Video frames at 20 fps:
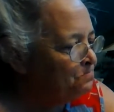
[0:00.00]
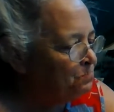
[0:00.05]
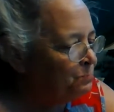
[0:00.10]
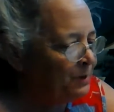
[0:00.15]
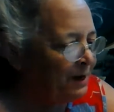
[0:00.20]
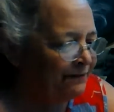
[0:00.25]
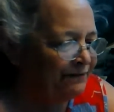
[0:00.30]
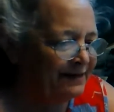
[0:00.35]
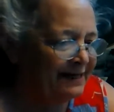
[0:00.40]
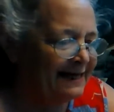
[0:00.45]

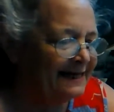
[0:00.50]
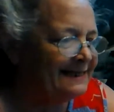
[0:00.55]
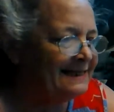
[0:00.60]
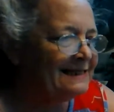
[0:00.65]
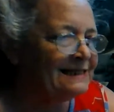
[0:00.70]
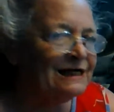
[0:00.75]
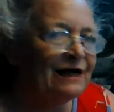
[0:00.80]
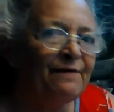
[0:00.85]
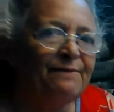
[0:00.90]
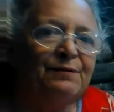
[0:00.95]
I forget
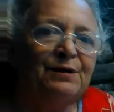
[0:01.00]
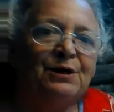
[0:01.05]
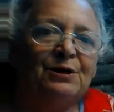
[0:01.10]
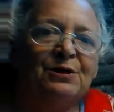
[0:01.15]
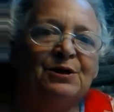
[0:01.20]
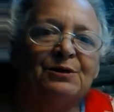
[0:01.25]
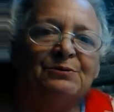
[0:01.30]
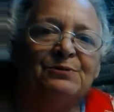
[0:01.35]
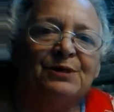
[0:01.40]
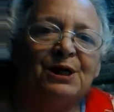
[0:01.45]
this
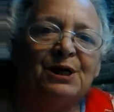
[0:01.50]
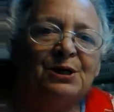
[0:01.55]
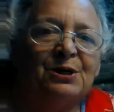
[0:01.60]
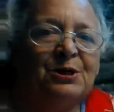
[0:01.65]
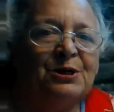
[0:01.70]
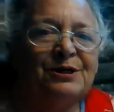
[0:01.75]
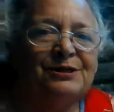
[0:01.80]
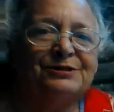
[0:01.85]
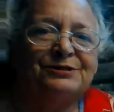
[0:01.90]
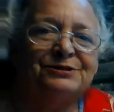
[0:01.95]
computer
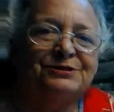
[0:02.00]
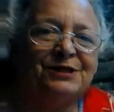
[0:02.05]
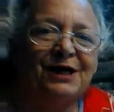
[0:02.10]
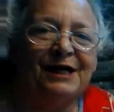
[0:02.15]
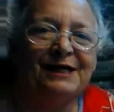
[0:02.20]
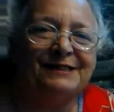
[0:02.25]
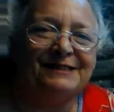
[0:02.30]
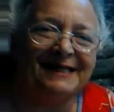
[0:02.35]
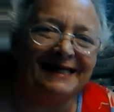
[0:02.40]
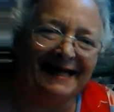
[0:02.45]
records
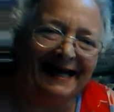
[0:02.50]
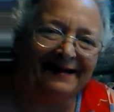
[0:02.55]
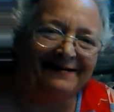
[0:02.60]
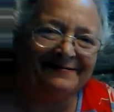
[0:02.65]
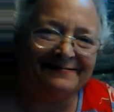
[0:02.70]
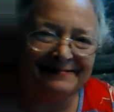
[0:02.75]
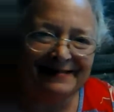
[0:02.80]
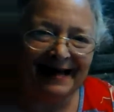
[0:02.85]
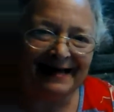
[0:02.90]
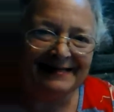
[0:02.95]
crazy. I
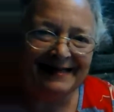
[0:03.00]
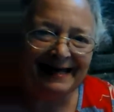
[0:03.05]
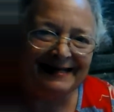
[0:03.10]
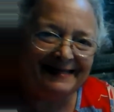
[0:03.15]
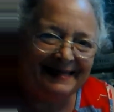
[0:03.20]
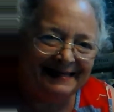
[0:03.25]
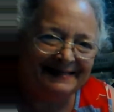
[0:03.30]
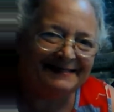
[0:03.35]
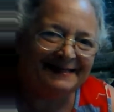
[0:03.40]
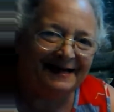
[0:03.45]
think that like
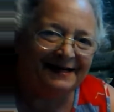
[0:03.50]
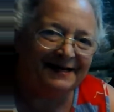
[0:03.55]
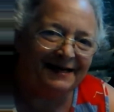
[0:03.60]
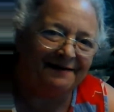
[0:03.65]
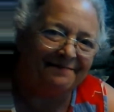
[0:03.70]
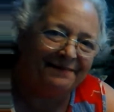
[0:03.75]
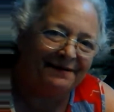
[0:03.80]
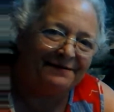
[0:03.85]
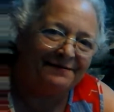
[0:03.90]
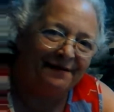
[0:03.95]
this other
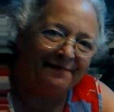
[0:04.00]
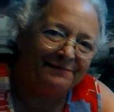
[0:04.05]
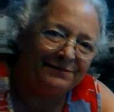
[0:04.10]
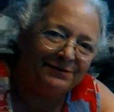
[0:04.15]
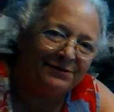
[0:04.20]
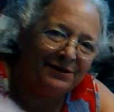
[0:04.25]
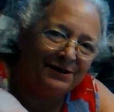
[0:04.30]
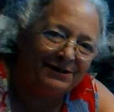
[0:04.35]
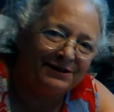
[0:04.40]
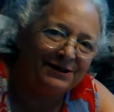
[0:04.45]
computer I'm
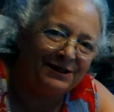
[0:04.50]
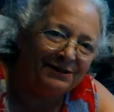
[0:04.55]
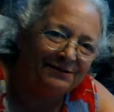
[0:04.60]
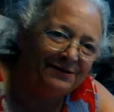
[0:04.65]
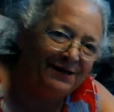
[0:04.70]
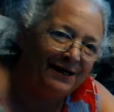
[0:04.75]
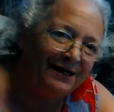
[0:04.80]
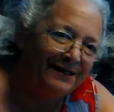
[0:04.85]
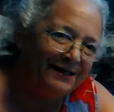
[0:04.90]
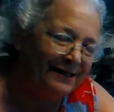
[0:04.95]
talking to you
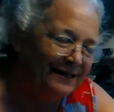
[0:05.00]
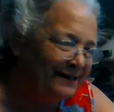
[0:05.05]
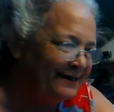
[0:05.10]
on.